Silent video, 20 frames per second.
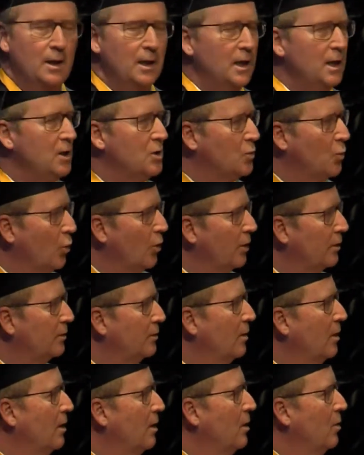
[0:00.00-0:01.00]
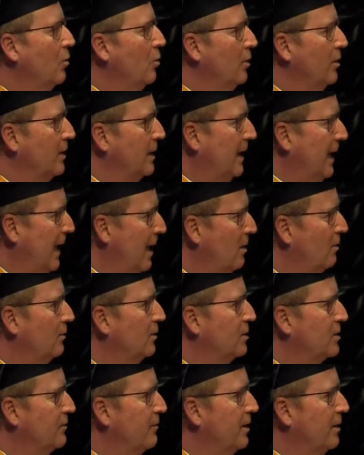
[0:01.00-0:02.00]
He's worked with
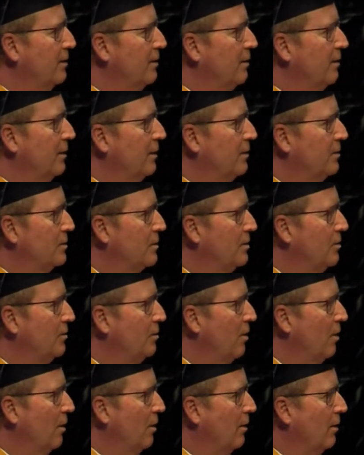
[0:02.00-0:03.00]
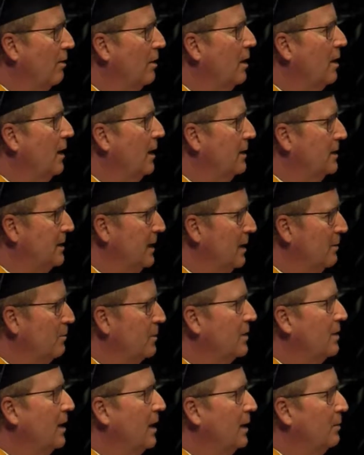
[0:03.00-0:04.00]
countless veterinarians who are
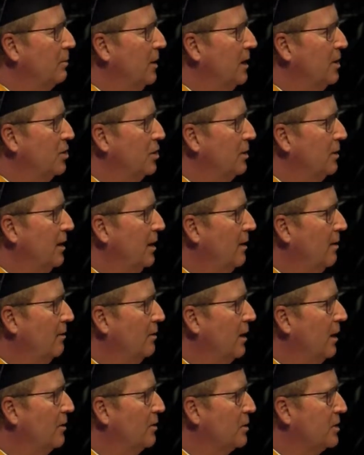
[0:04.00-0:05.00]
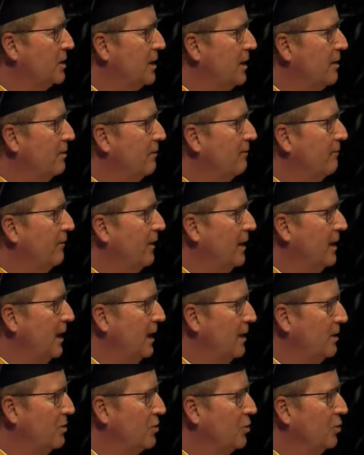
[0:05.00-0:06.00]
adept at patient care to understand the
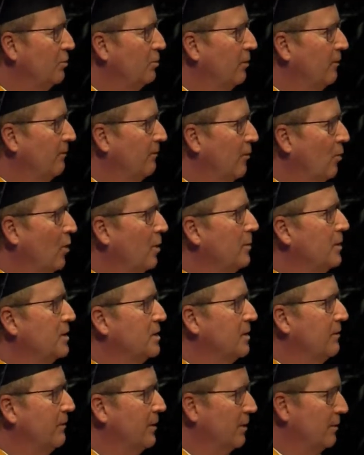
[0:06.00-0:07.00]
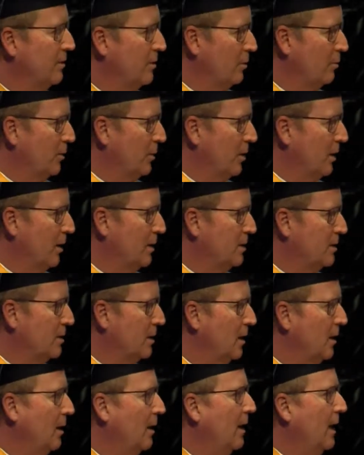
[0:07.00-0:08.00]
financial performance of their enterprise
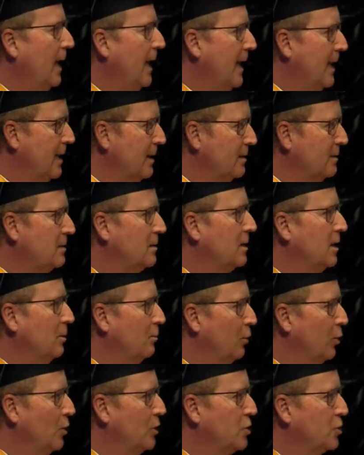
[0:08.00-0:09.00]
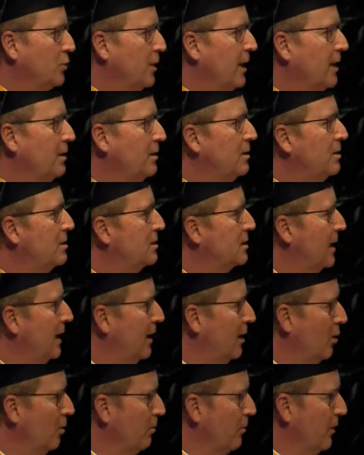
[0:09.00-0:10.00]
and employ strategies to
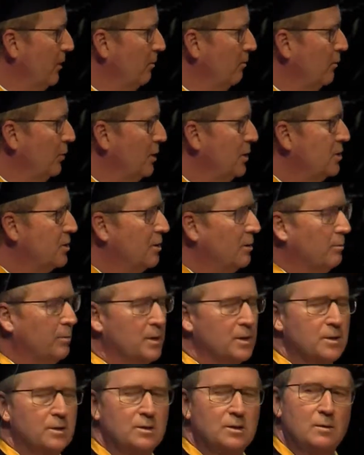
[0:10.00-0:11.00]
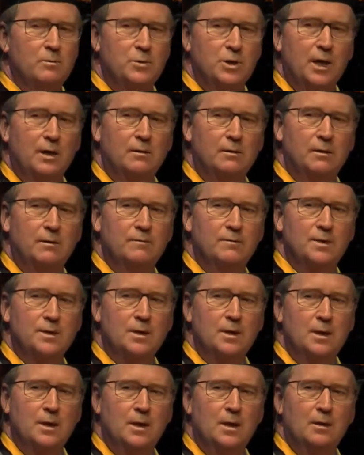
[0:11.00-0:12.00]
help them reach their business objectives.
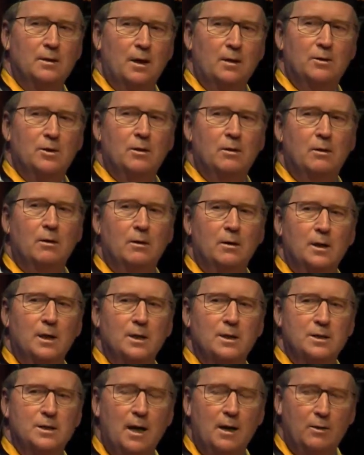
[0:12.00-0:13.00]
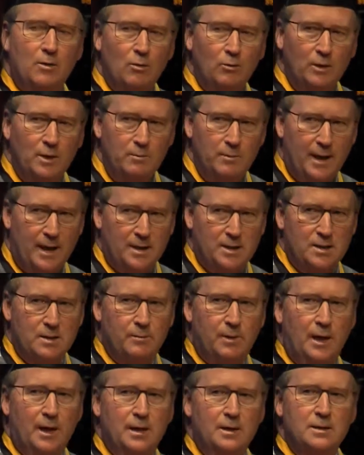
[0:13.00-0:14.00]
Dr. Clark has not only
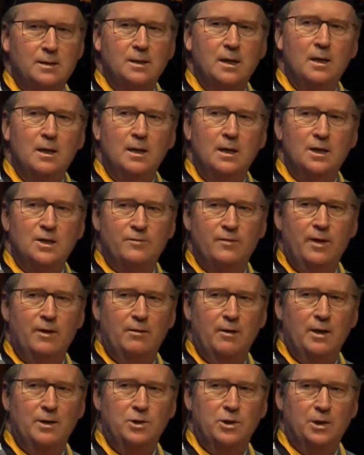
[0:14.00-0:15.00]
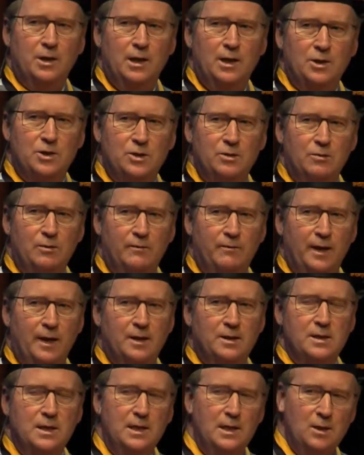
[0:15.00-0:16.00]
maximized his veterinary education to
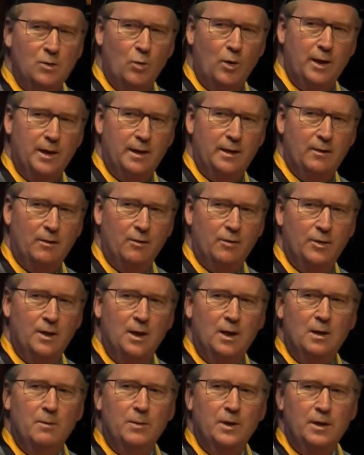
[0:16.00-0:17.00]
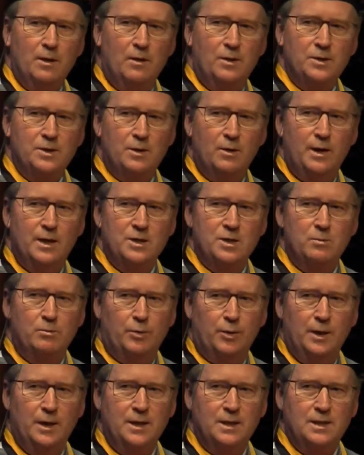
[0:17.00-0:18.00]
advance equine health, but he also has
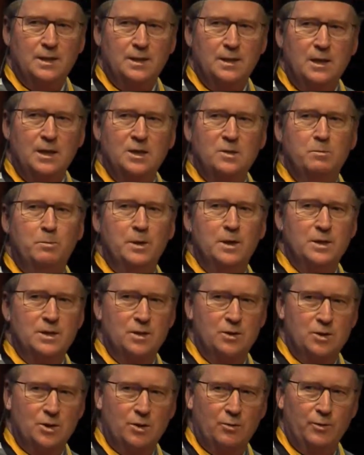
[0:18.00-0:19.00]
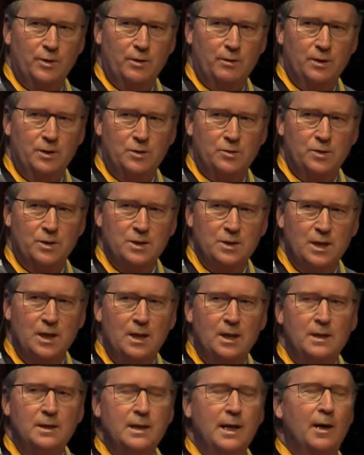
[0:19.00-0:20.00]
embraced his business career interests
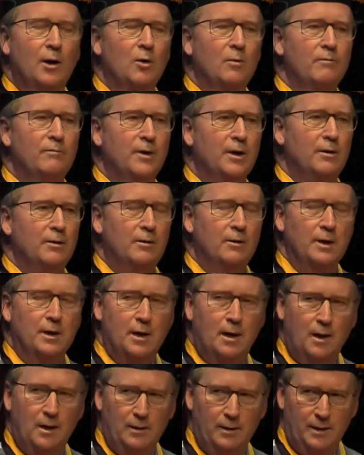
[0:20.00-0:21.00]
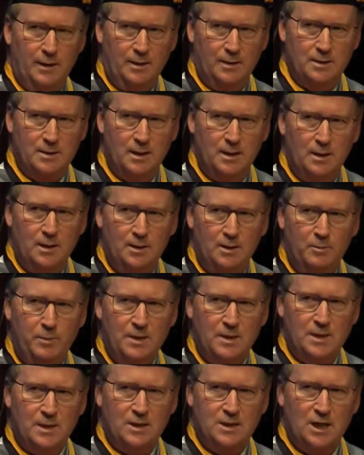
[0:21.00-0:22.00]
to help veterinary colleagues to be
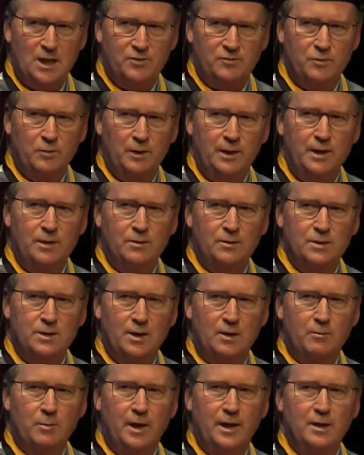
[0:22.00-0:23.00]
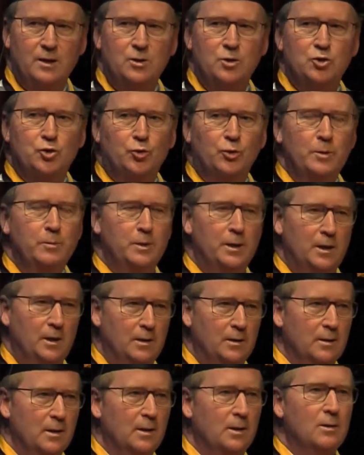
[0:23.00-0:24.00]
successful leaders, thereby
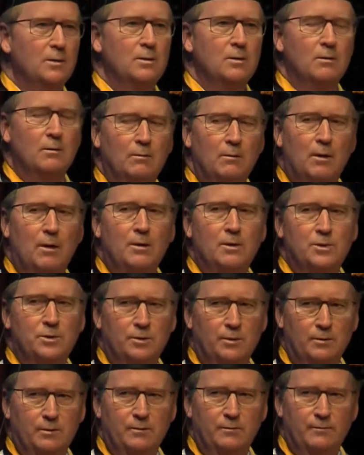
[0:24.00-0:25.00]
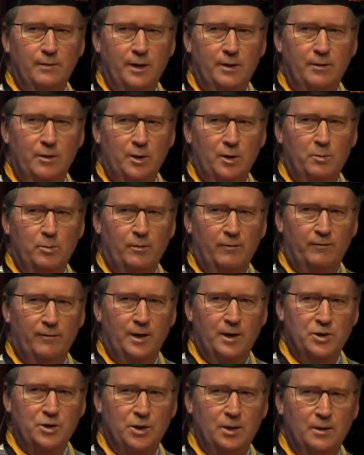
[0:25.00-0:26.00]
contributing to larger veterinary
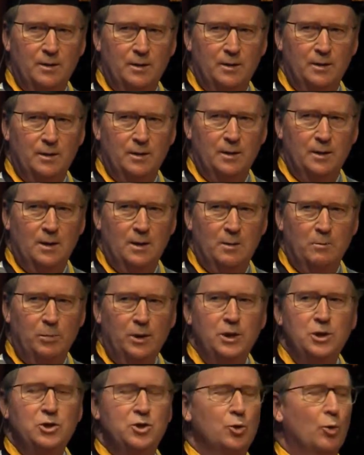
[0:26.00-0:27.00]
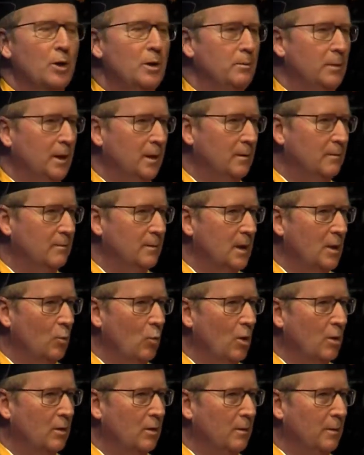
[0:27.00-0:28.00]
profession. Please join me in
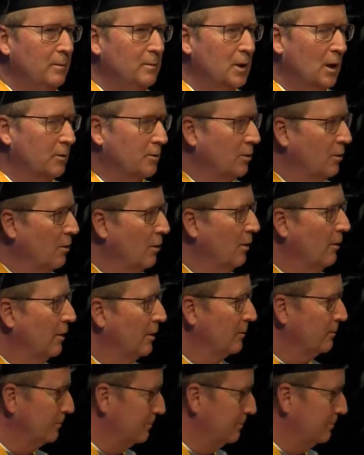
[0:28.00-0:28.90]
welcoming Dr. Clark.